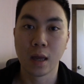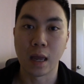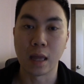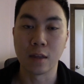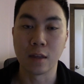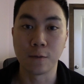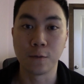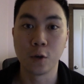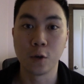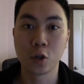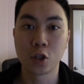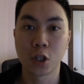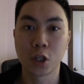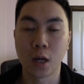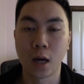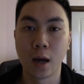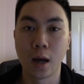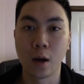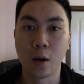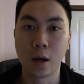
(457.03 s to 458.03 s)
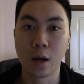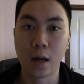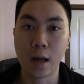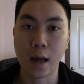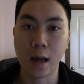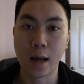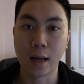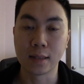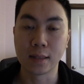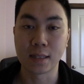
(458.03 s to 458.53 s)
in the future
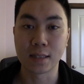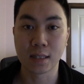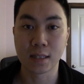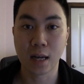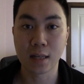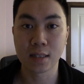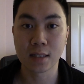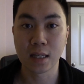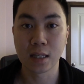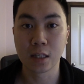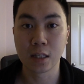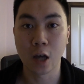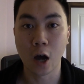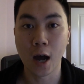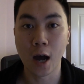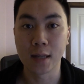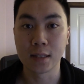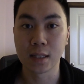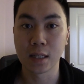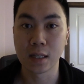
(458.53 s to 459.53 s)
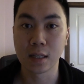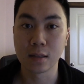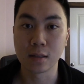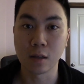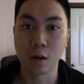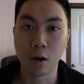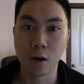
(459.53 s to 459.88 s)
discussing the ideas